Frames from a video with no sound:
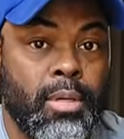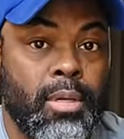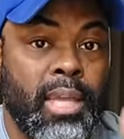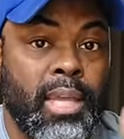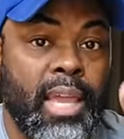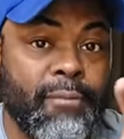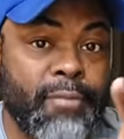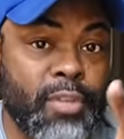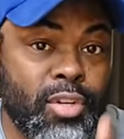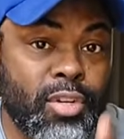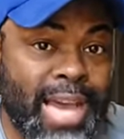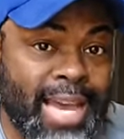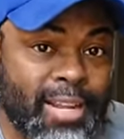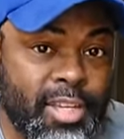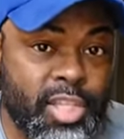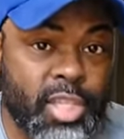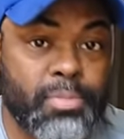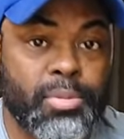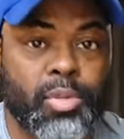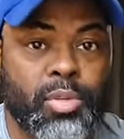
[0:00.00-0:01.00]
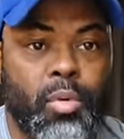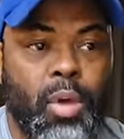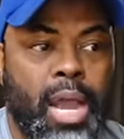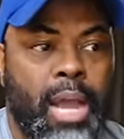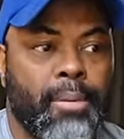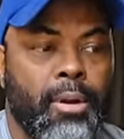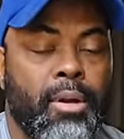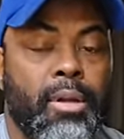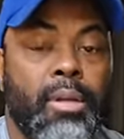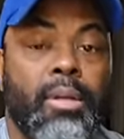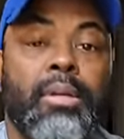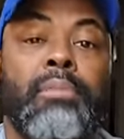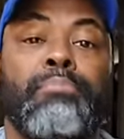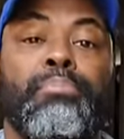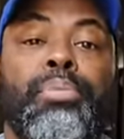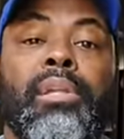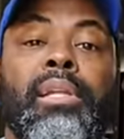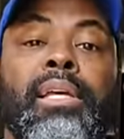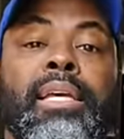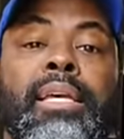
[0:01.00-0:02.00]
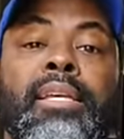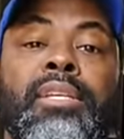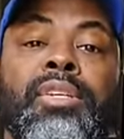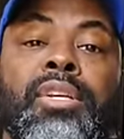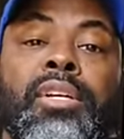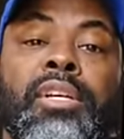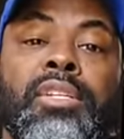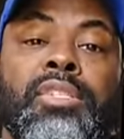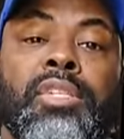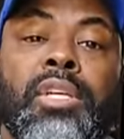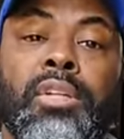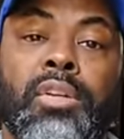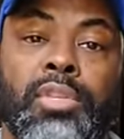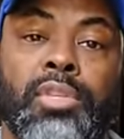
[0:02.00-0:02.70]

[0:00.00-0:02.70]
if you're not a subscriber, please consider